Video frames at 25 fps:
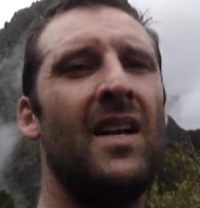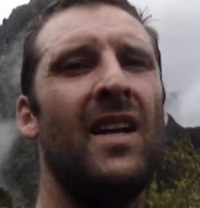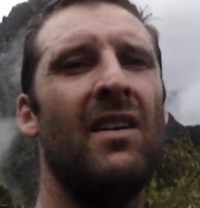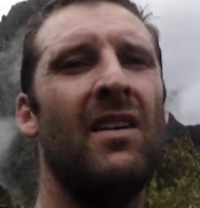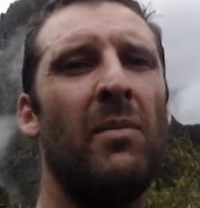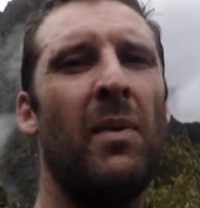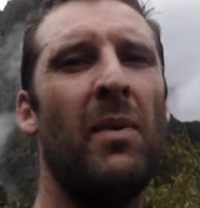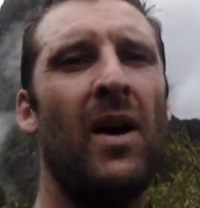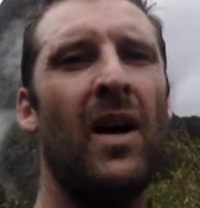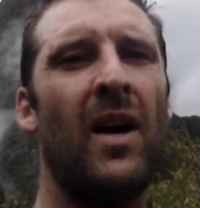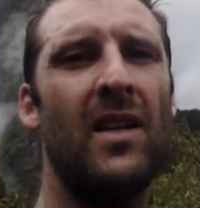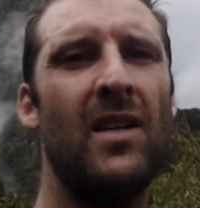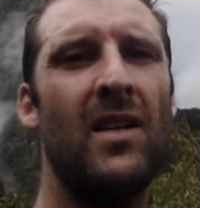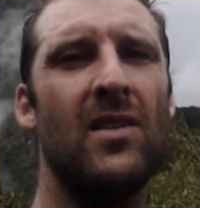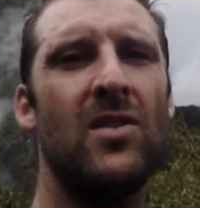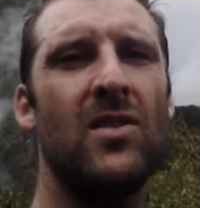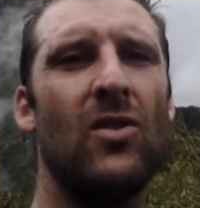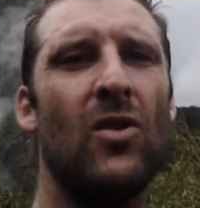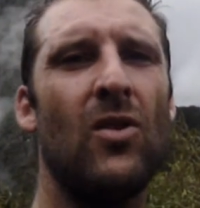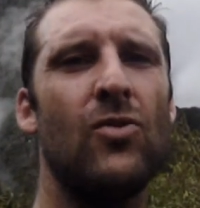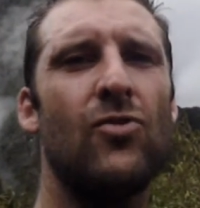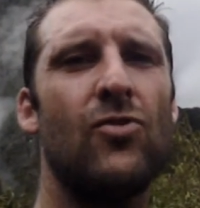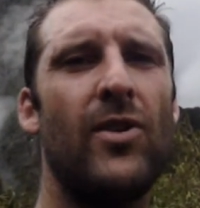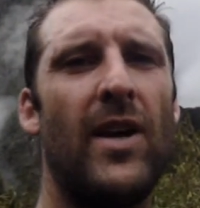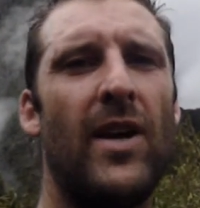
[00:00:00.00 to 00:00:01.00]
Never mind,
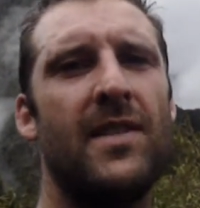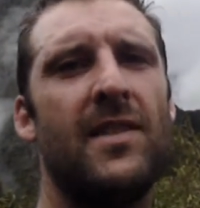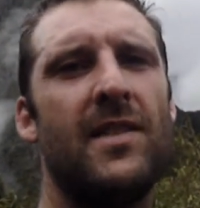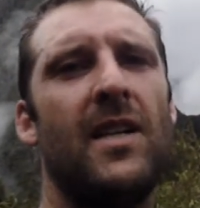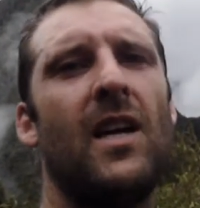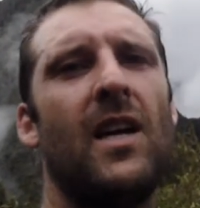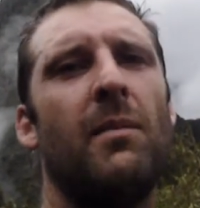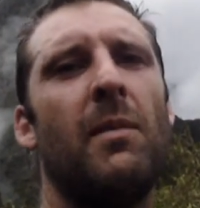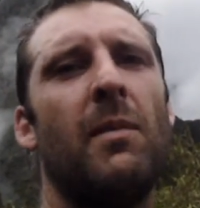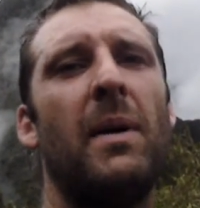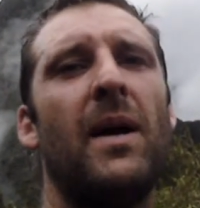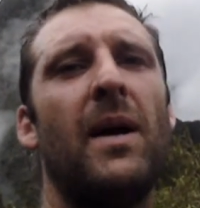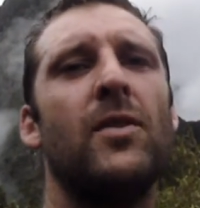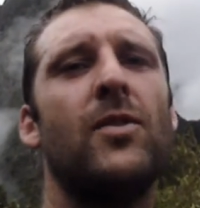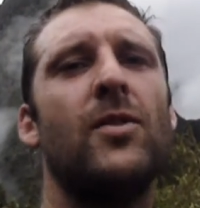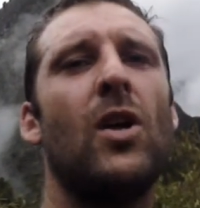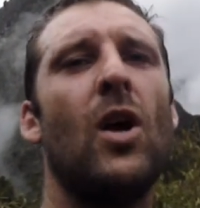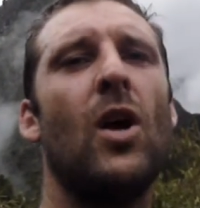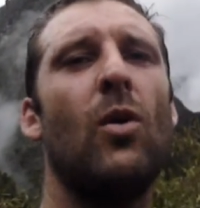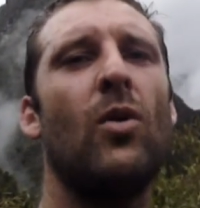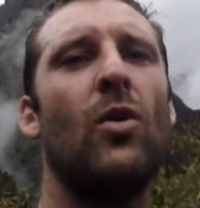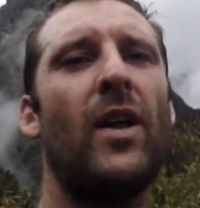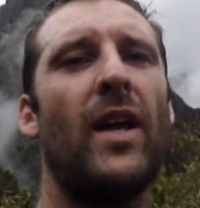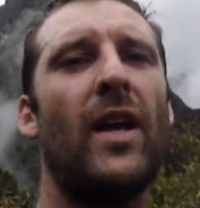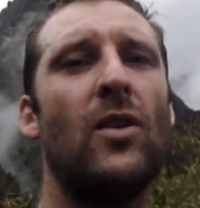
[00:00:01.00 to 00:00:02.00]
it's not drastic. I'm about to
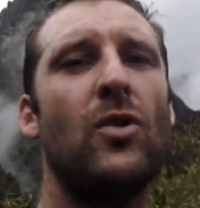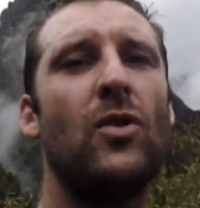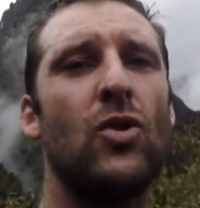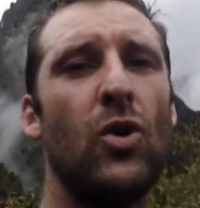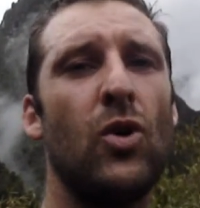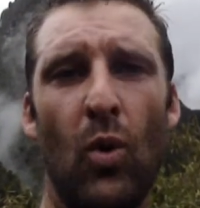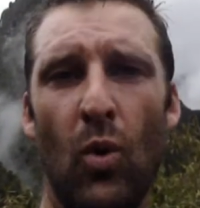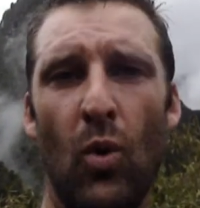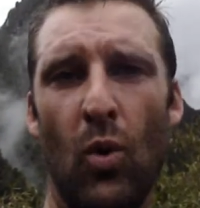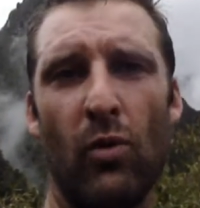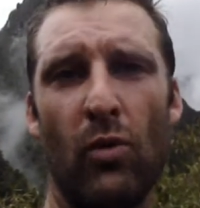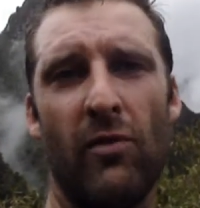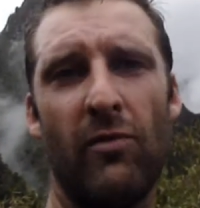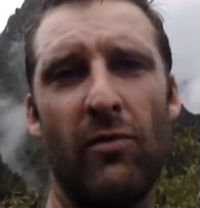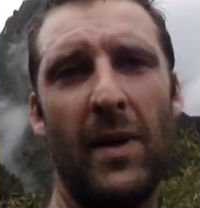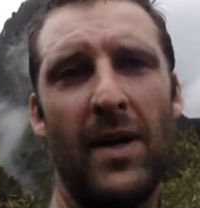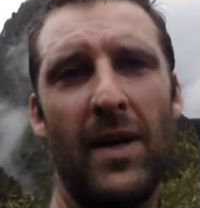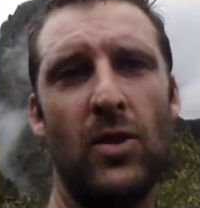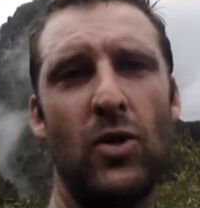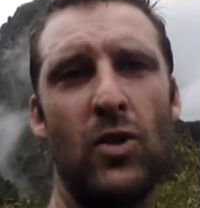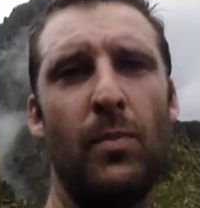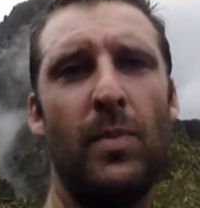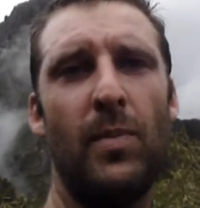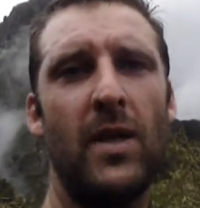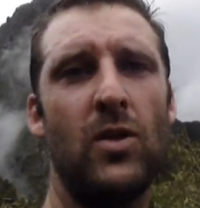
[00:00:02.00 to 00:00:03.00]
go on a tour of
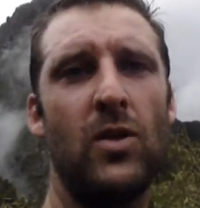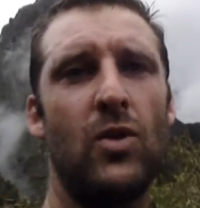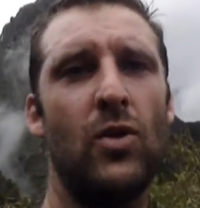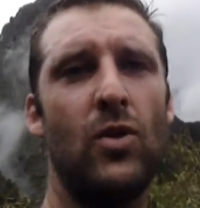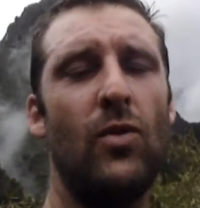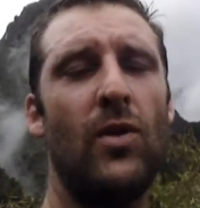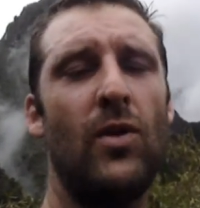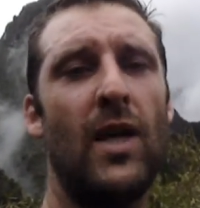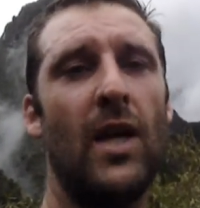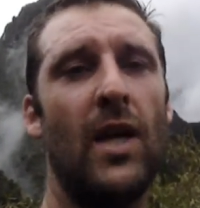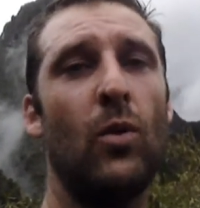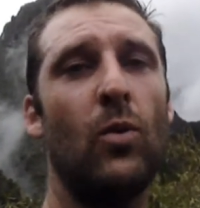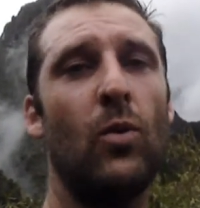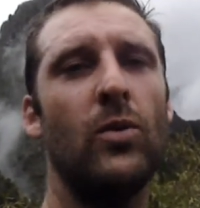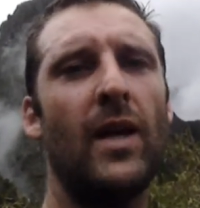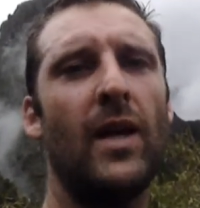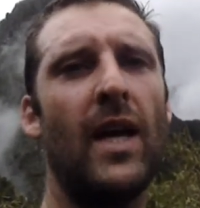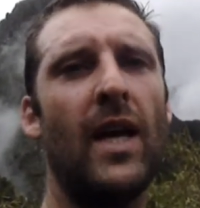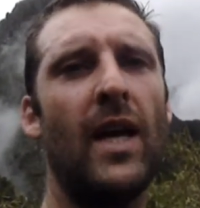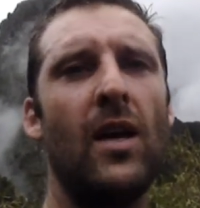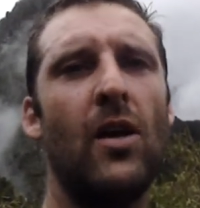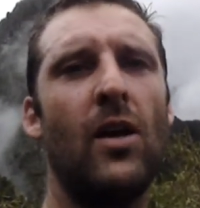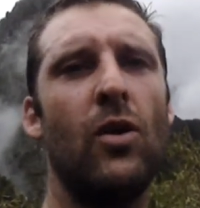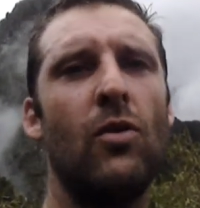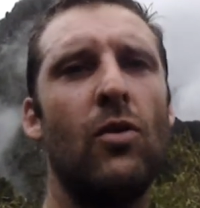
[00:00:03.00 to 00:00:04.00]
Machu Picchu, the old
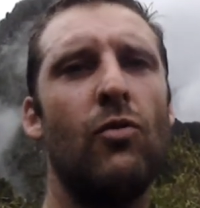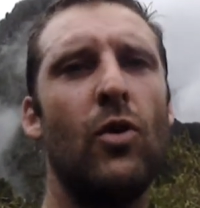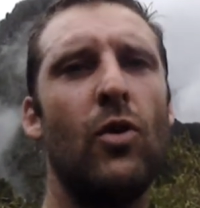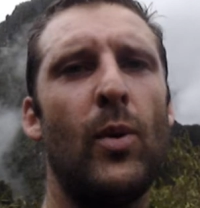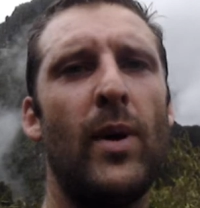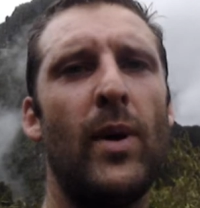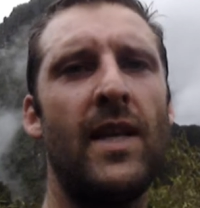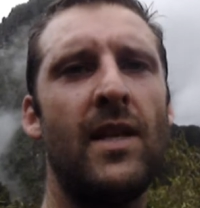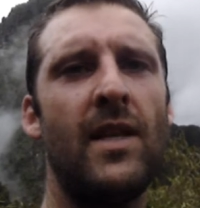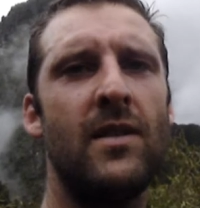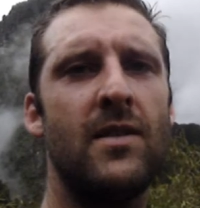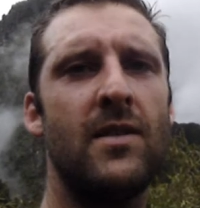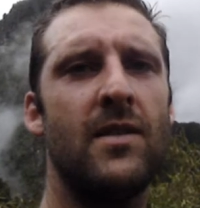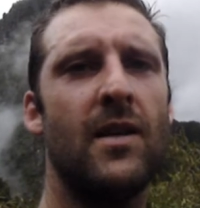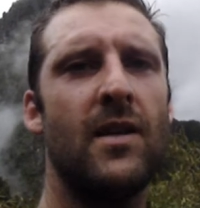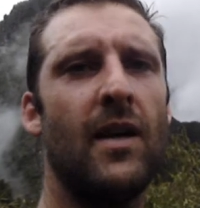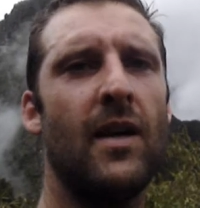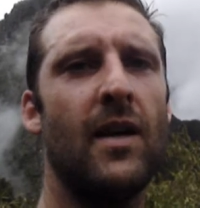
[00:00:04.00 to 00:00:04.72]
Inca ruins.